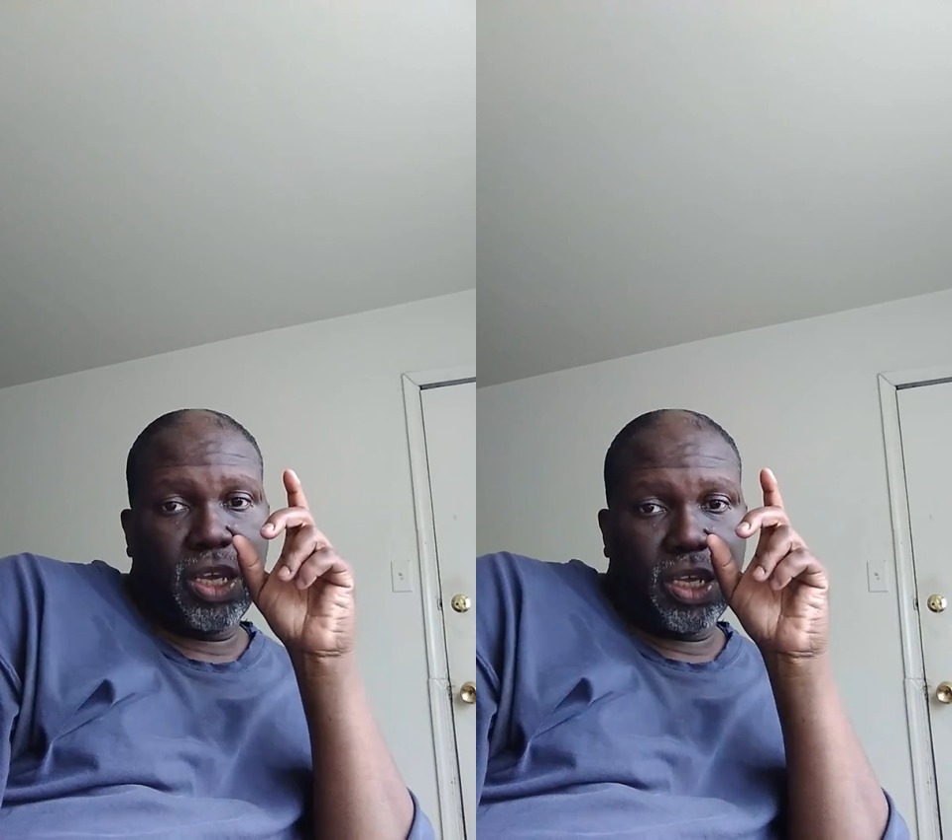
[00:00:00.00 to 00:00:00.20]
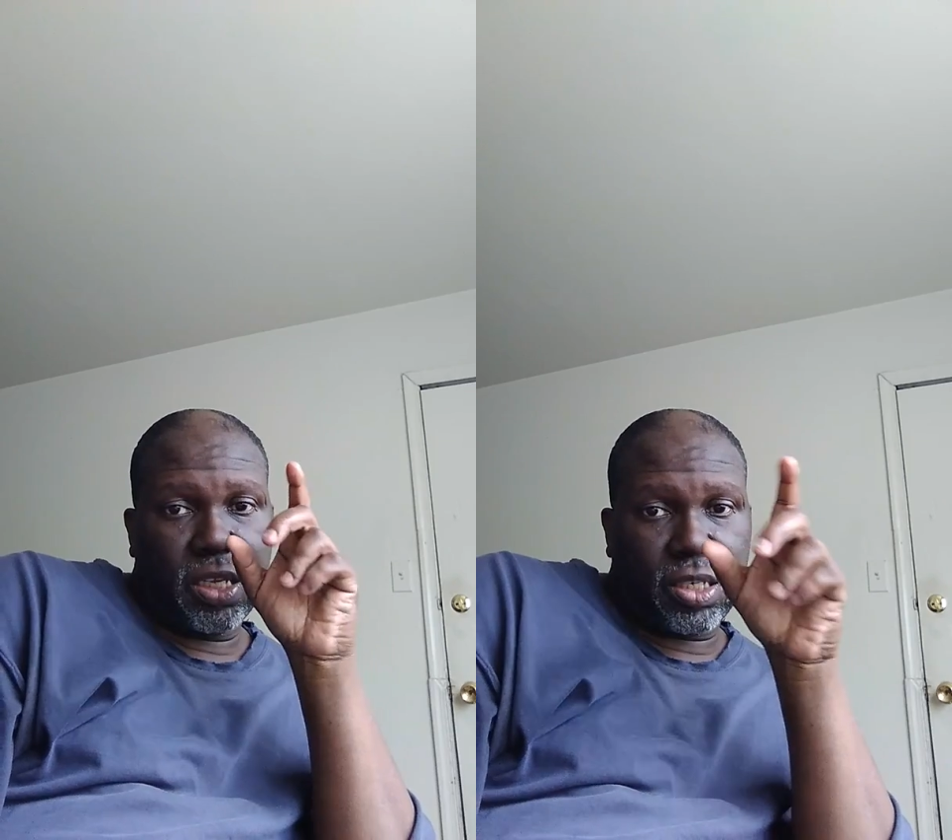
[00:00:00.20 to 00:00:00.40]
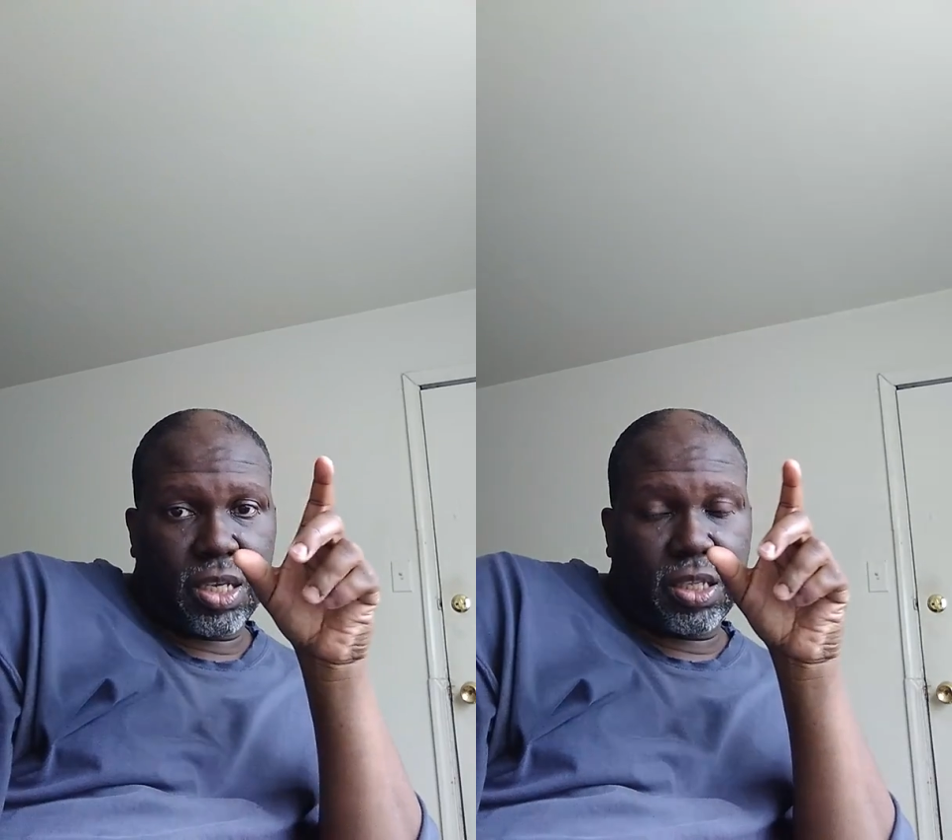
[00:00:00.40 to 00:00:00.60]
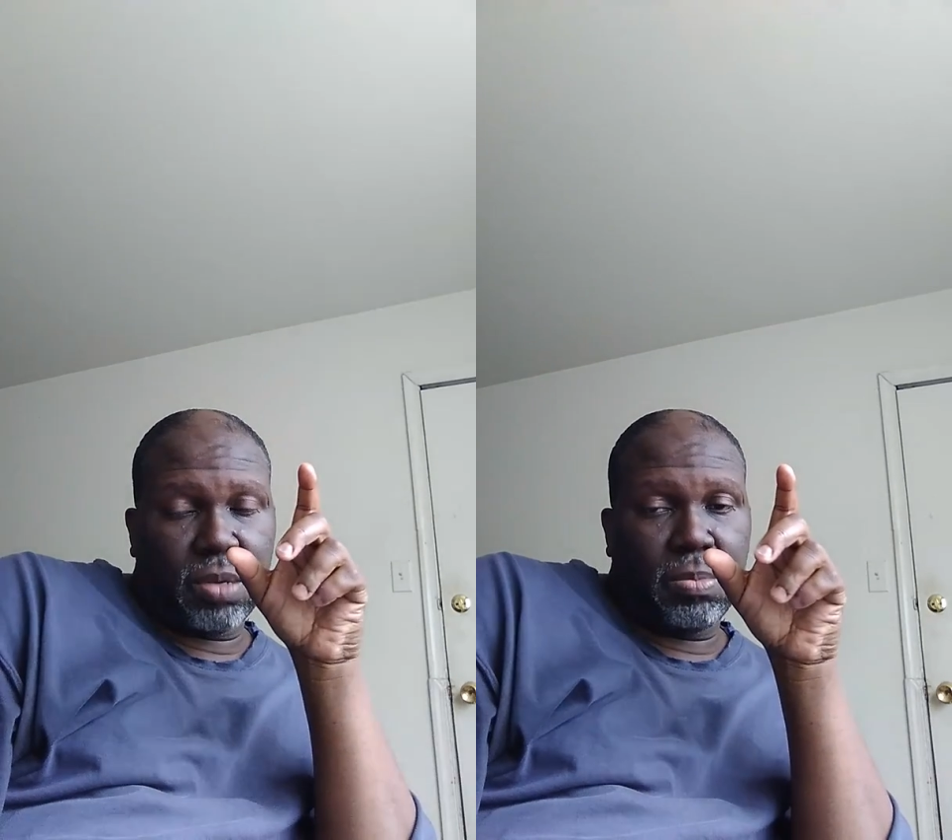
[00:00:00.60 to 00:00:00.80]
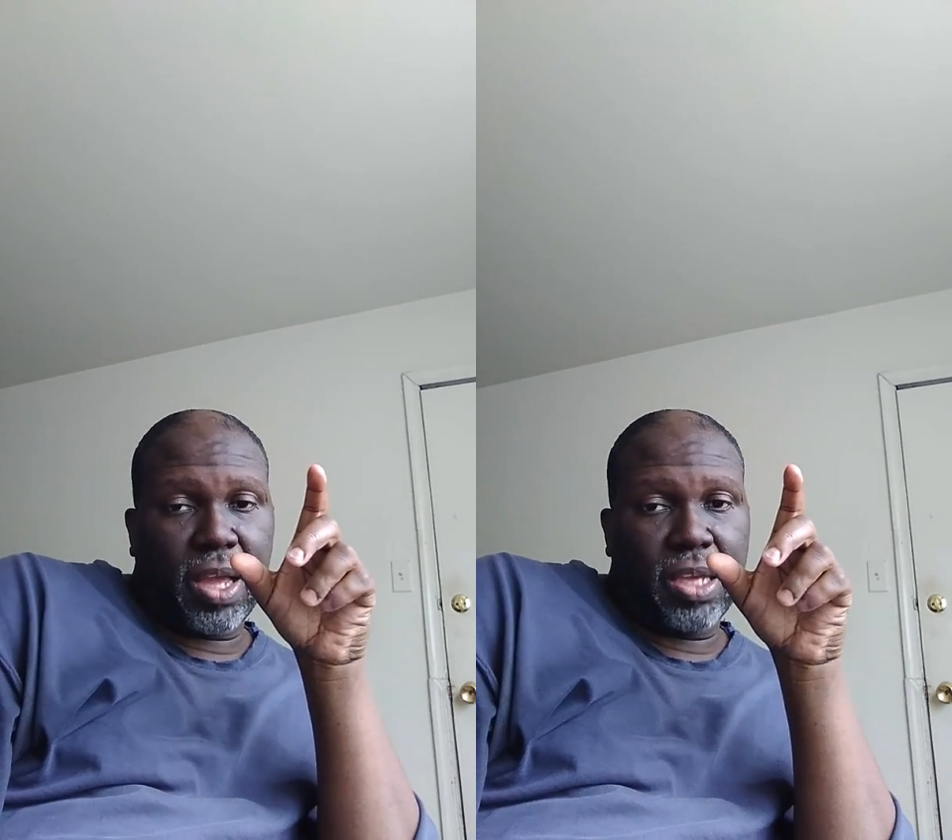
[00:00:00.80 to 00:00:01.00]
Let's get them
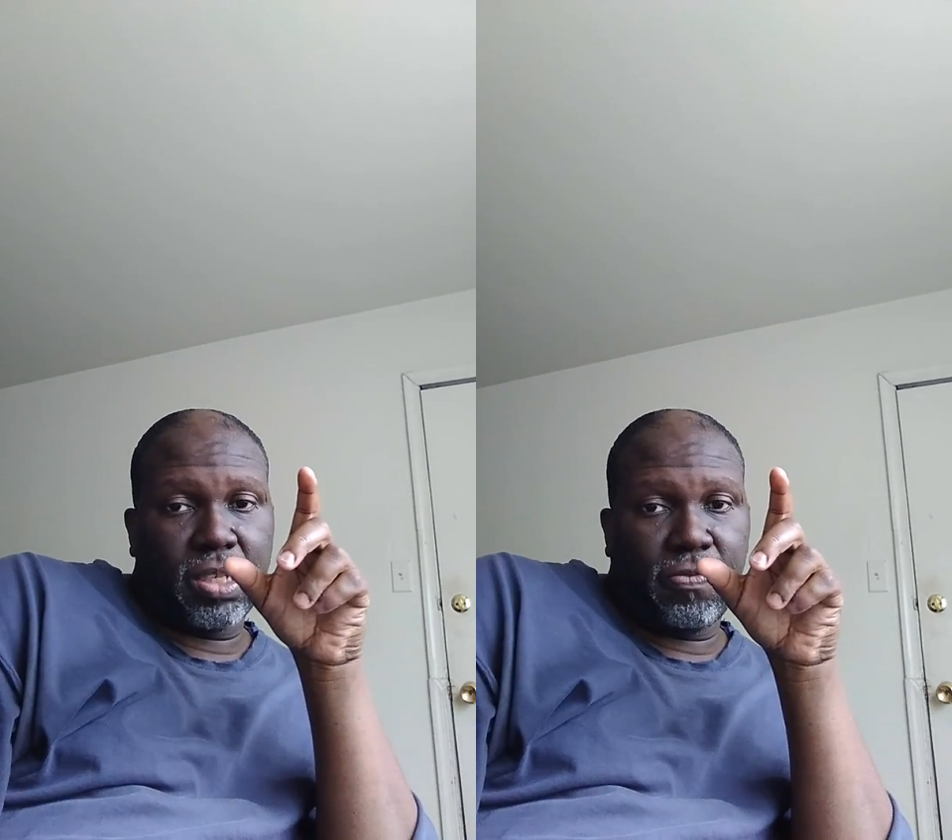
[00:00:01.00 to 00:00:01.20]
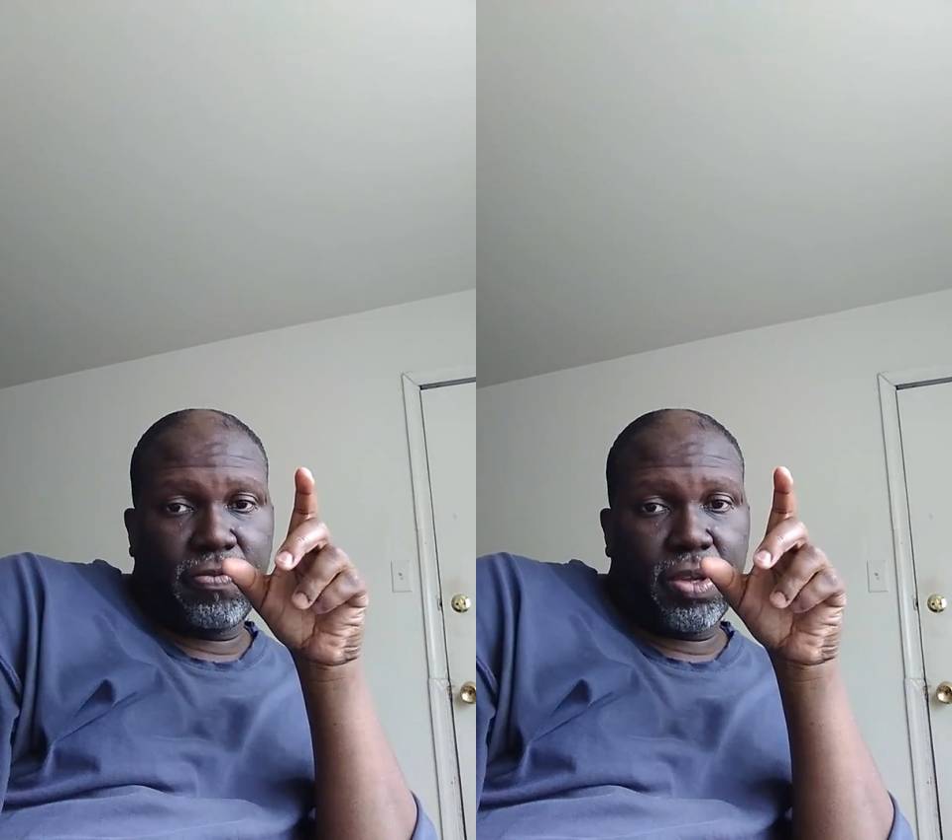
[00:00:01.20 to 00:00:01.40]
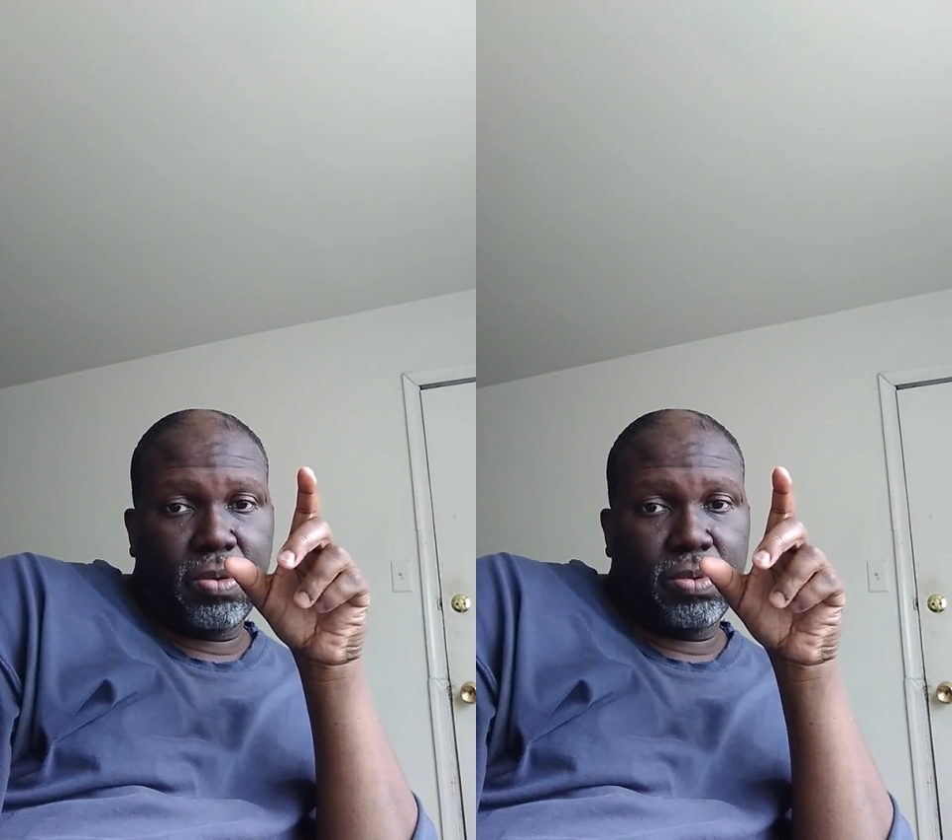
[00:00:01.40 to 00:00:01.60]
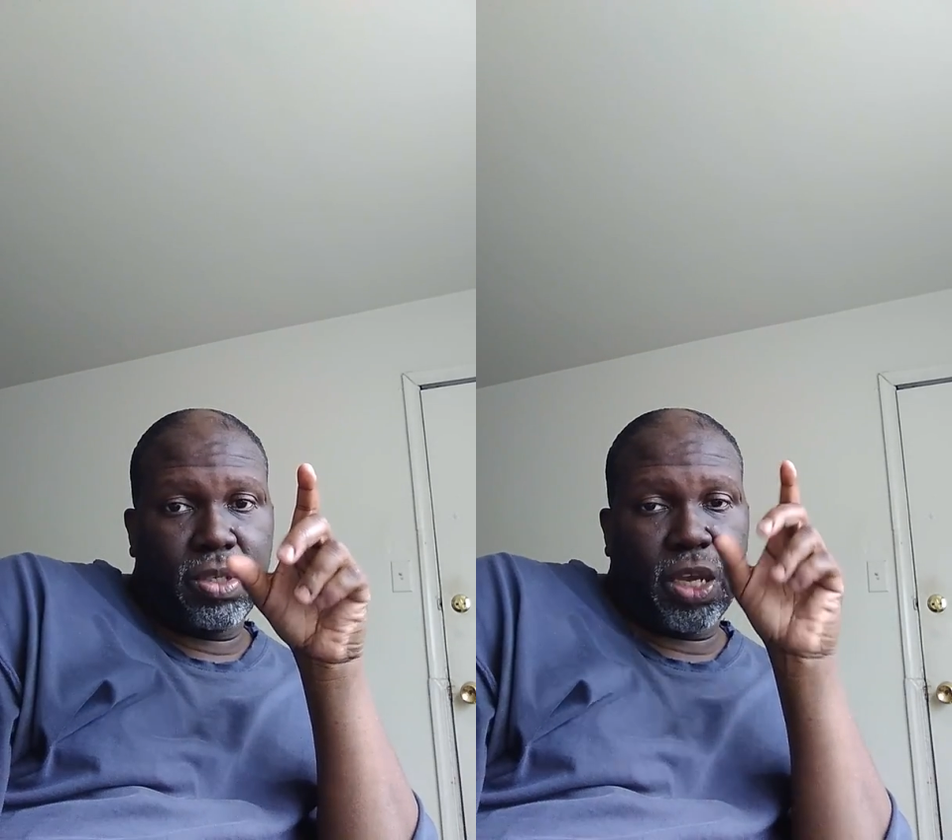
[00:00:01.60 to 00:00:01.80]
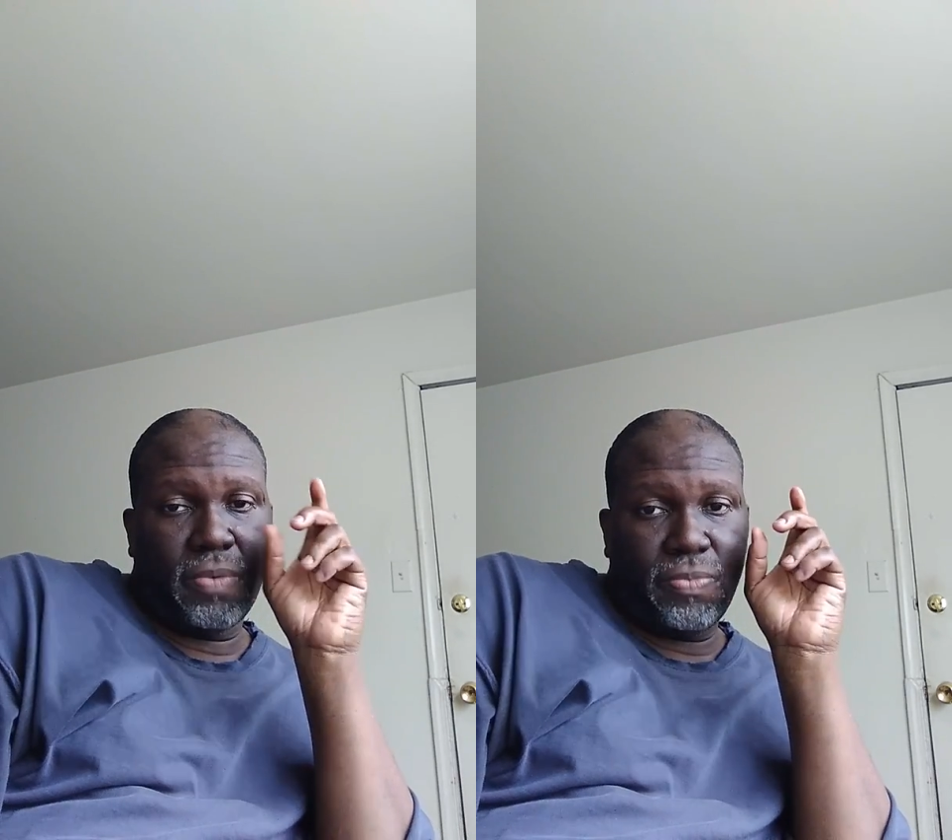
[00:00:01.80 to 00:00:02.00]
likes and the views up.